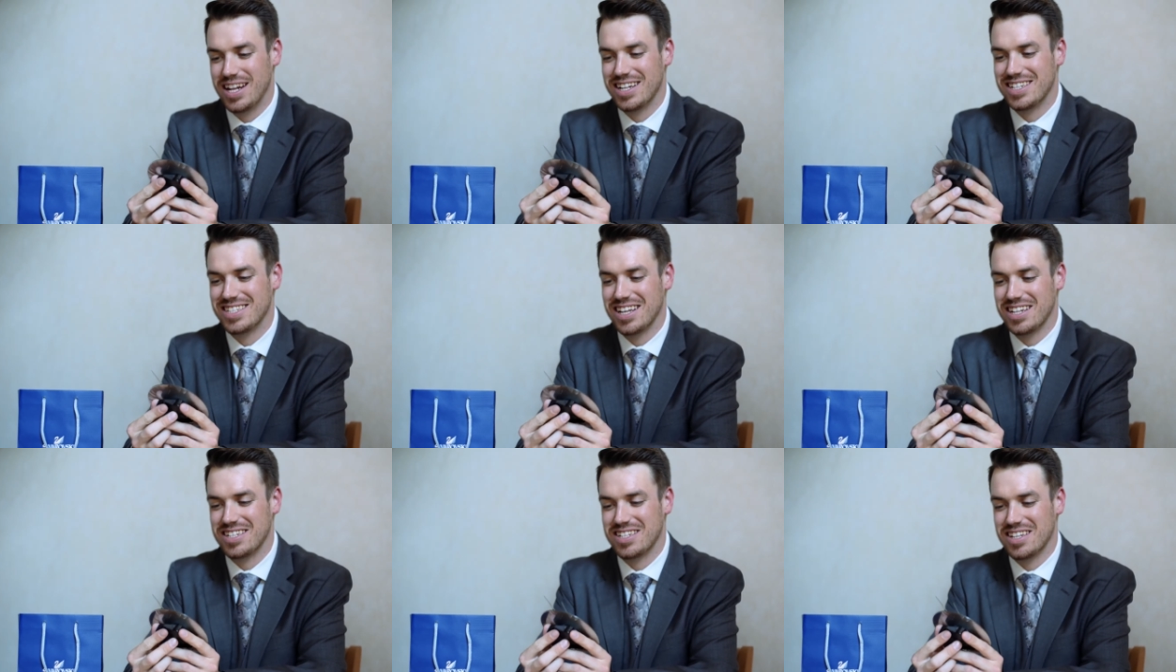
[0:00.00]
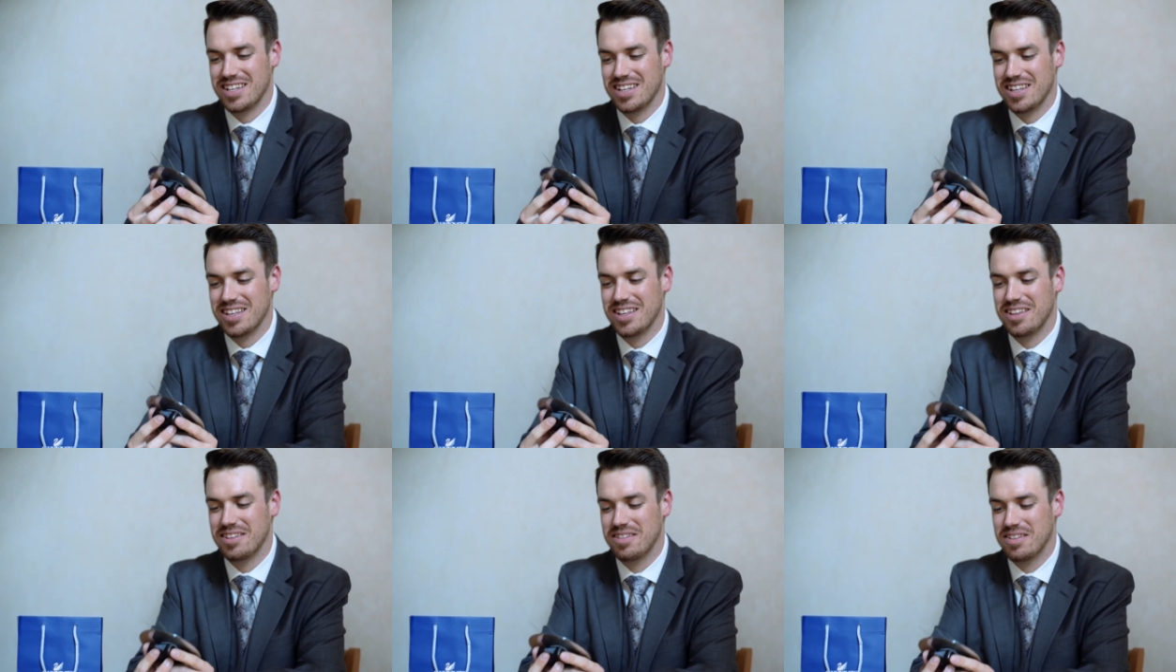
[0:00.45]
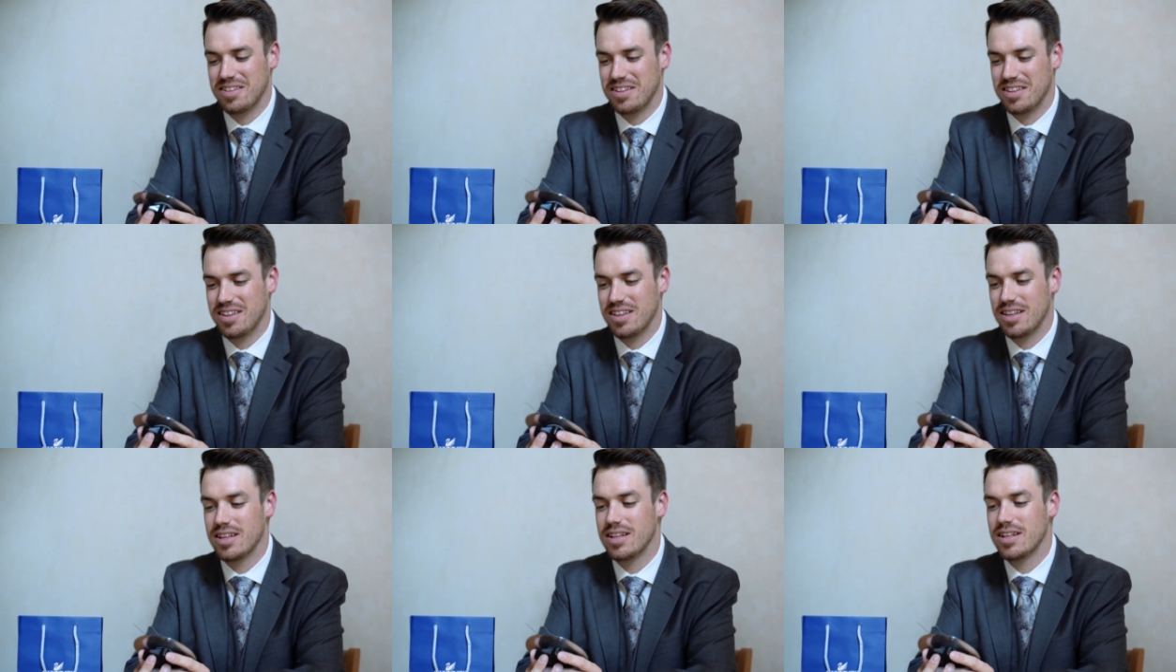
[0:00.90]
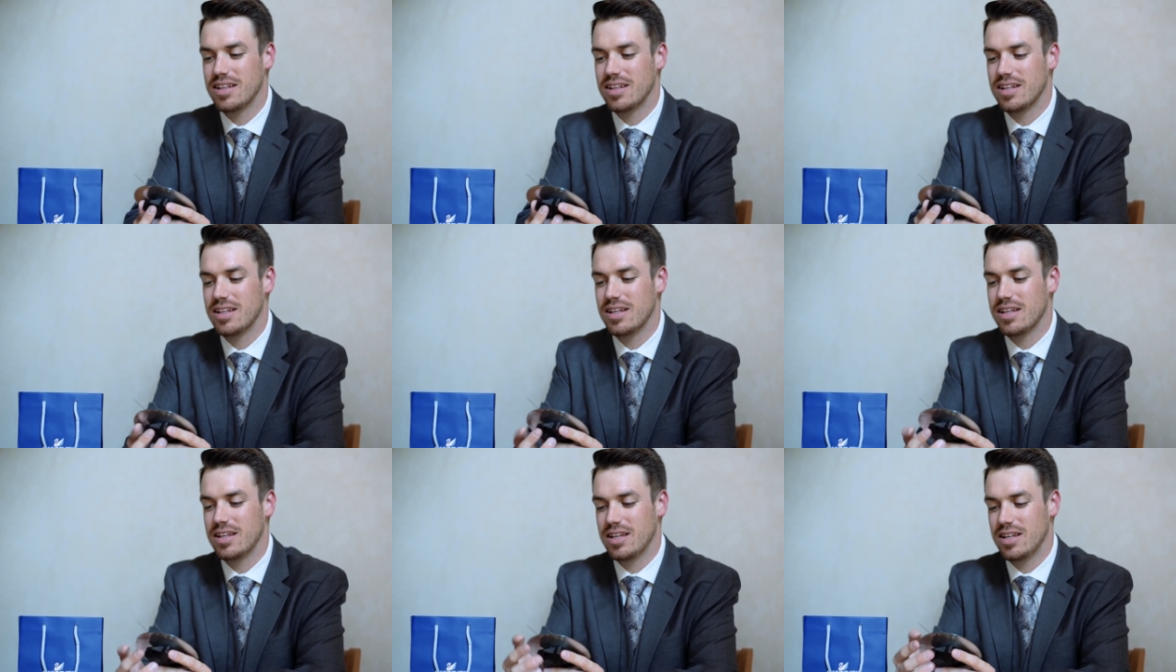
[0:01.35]
it's set to
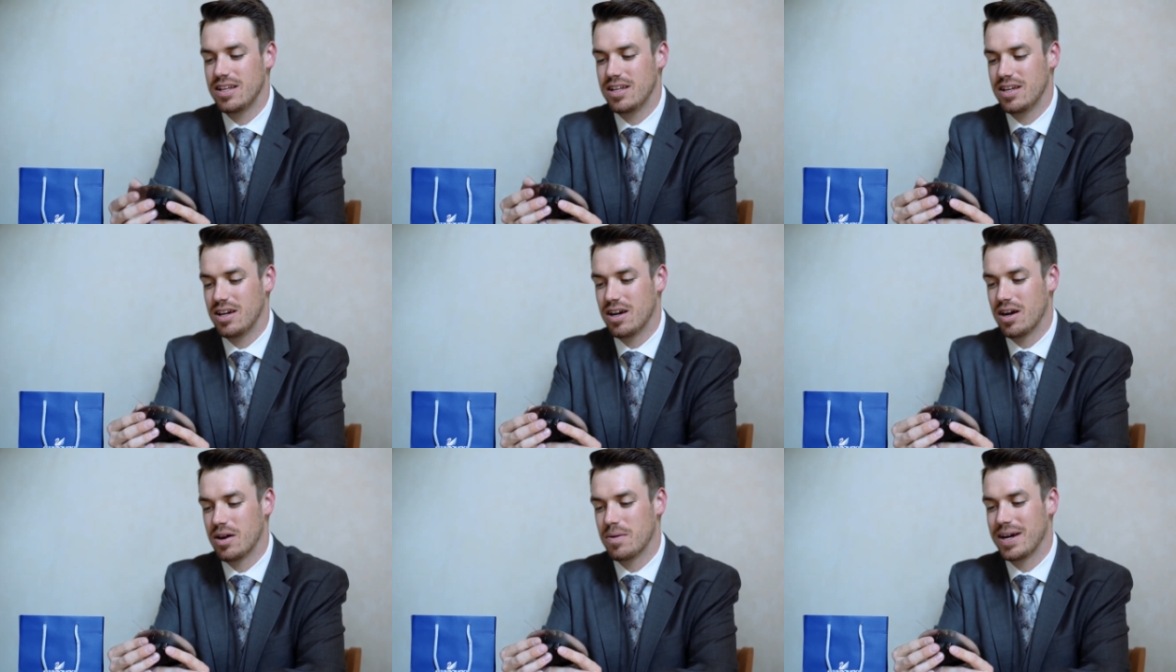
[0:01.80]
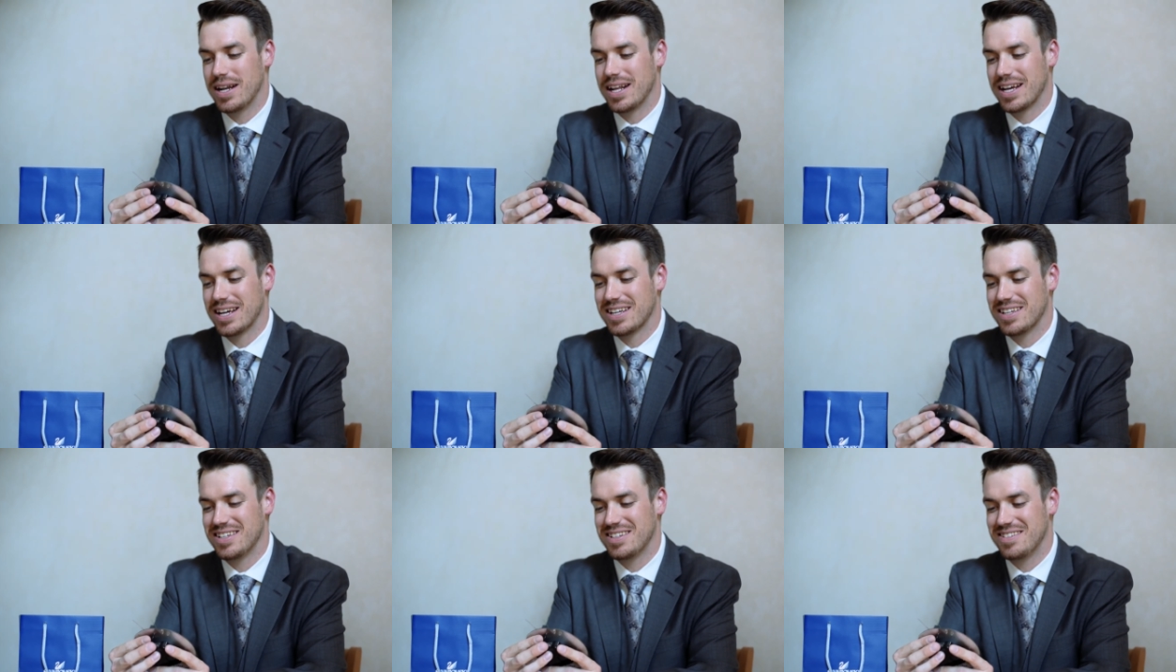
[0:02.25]
our wedding.